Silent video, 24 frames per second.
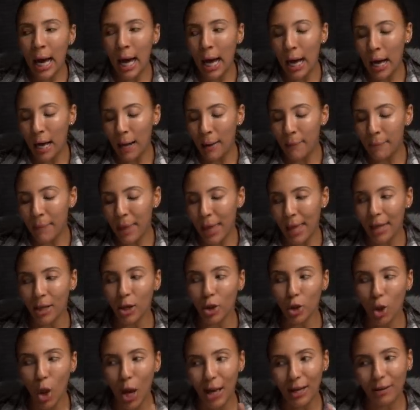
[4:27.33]
And
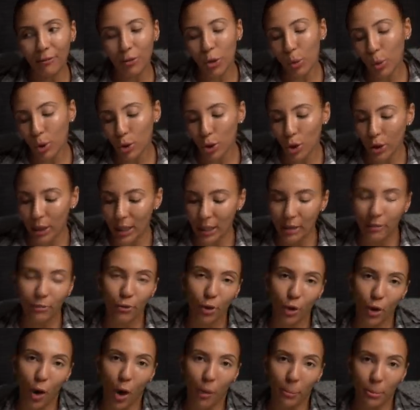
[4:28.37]
a lot of you are looking
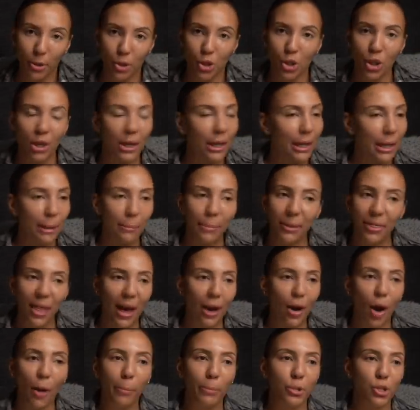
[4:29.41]
for an opportunity, but
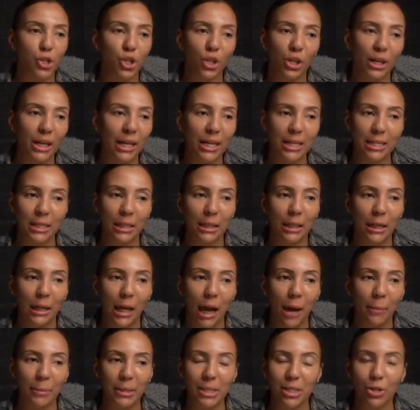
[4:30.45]
that opportunity isn't going to
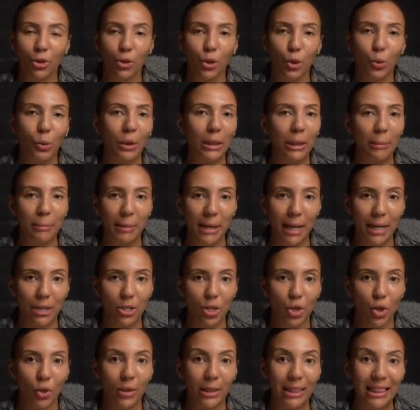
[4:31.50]
come until you eliminate
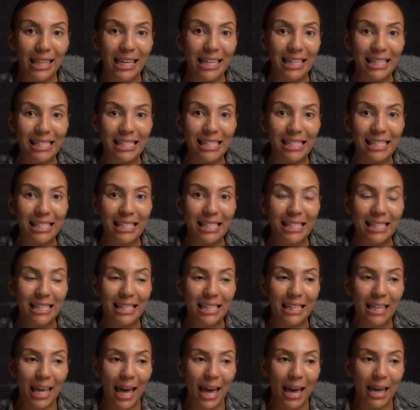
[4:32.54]
certain things.
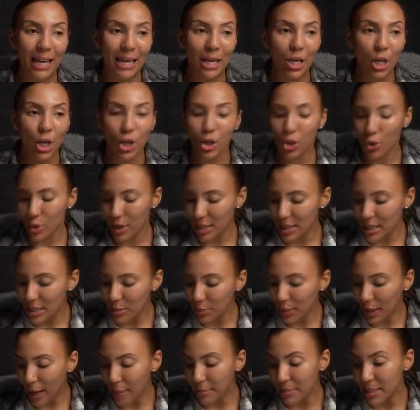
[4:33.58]
Okay, so this
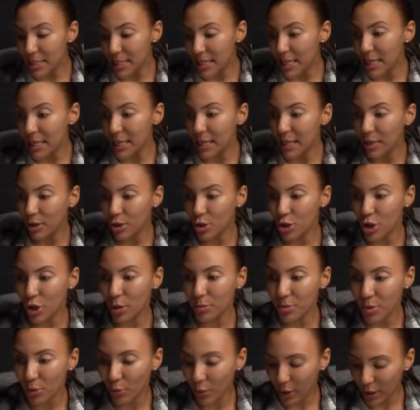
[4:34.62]
is what I'm seeing here in
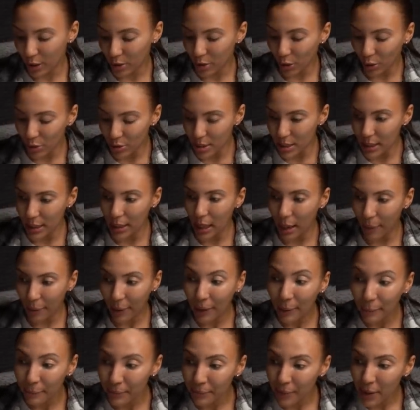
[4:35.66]
terms of what you don't see
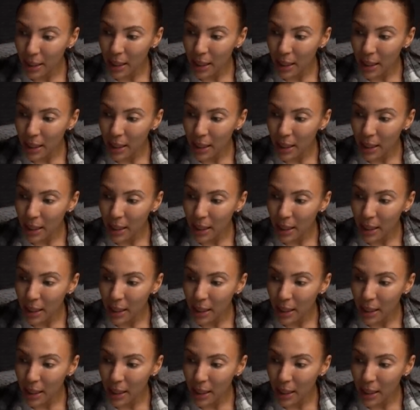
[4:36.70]
coming.